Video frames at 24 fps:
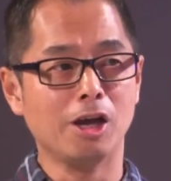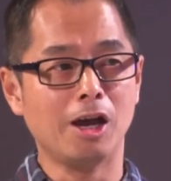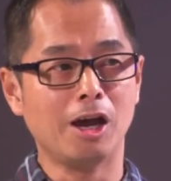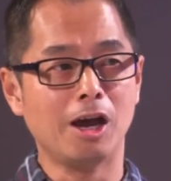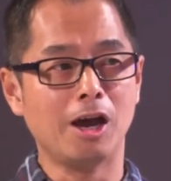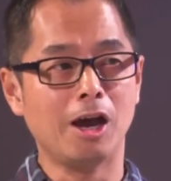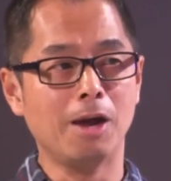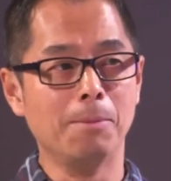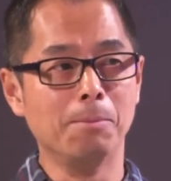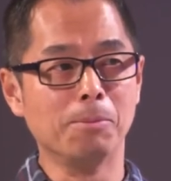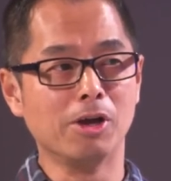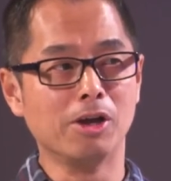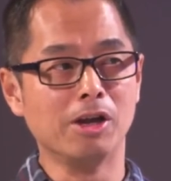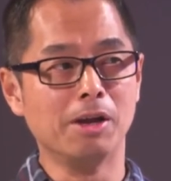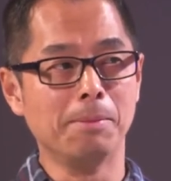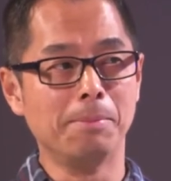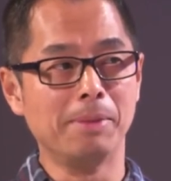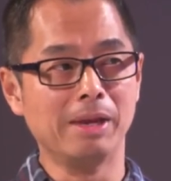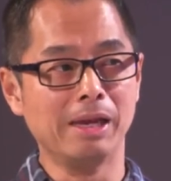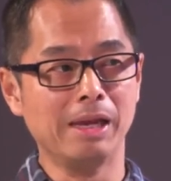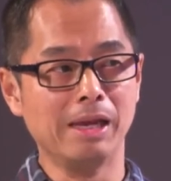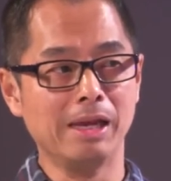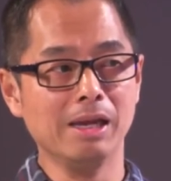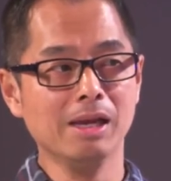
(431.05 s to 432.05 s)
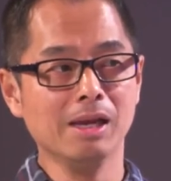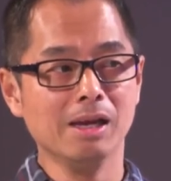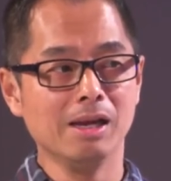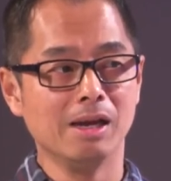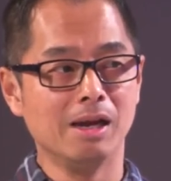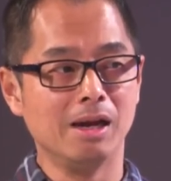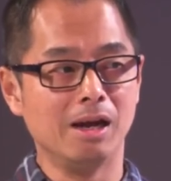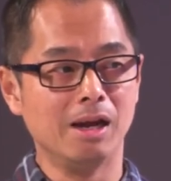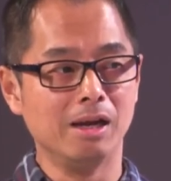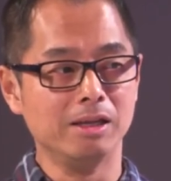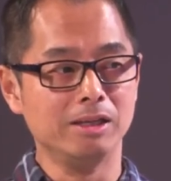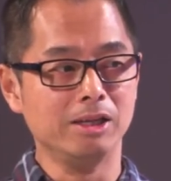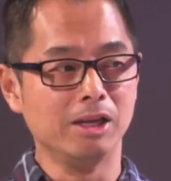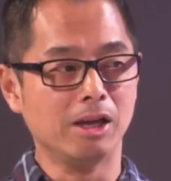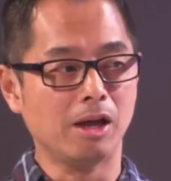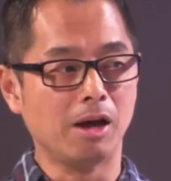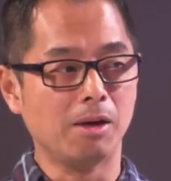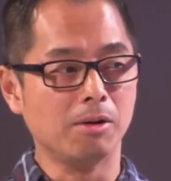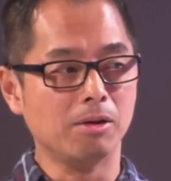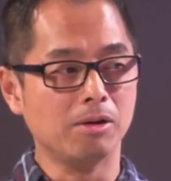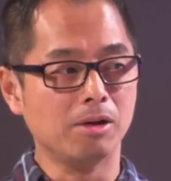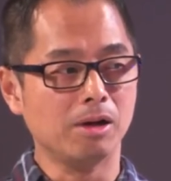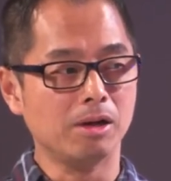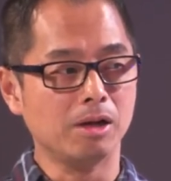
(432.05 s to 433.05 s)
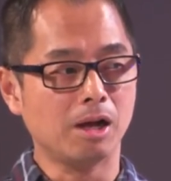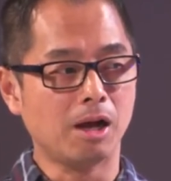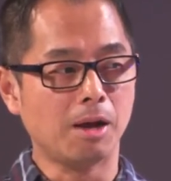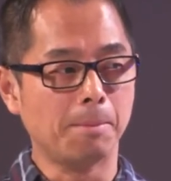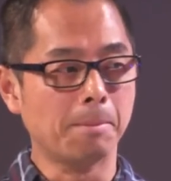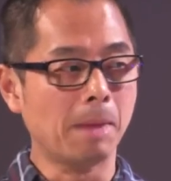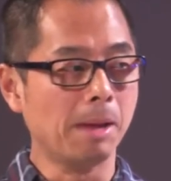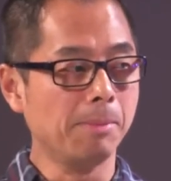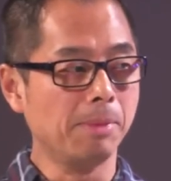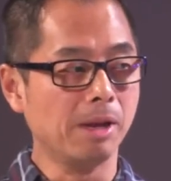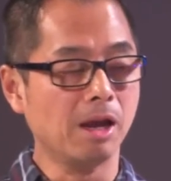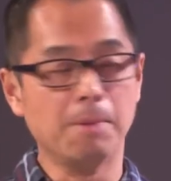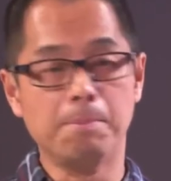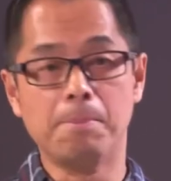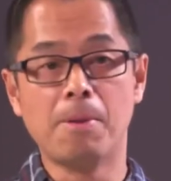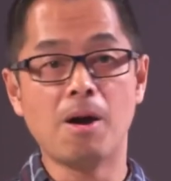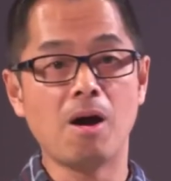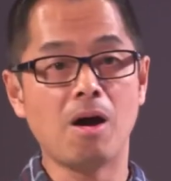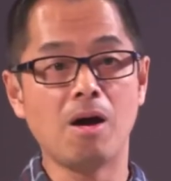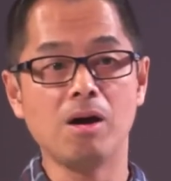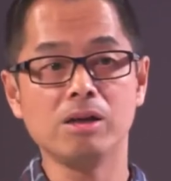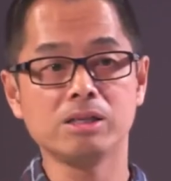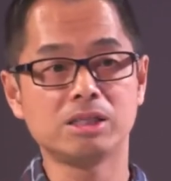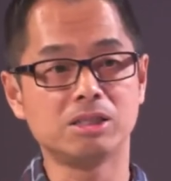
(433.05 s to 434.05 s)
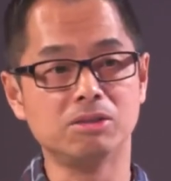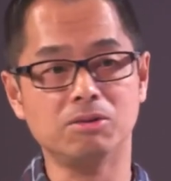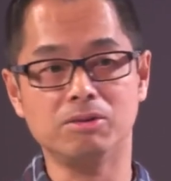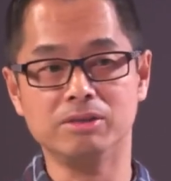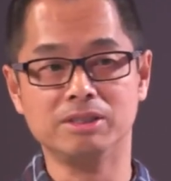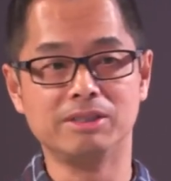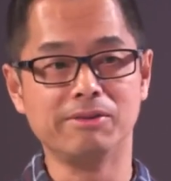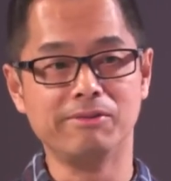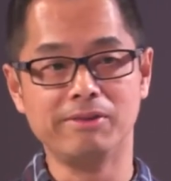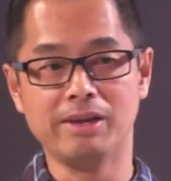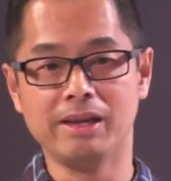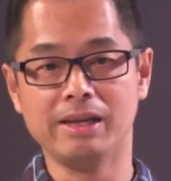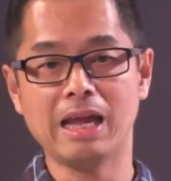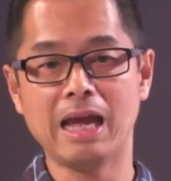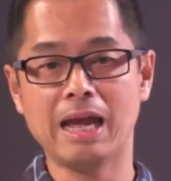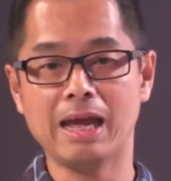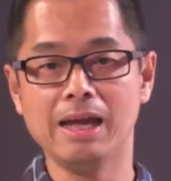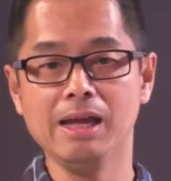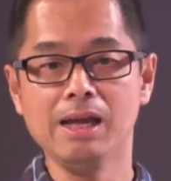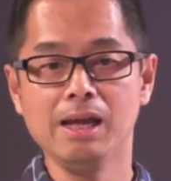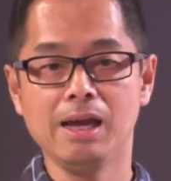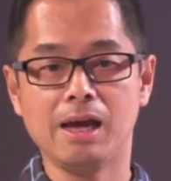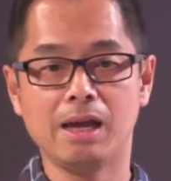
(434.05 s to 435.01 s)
I'm going to be, uh, you know, maybe a pastor or something like that.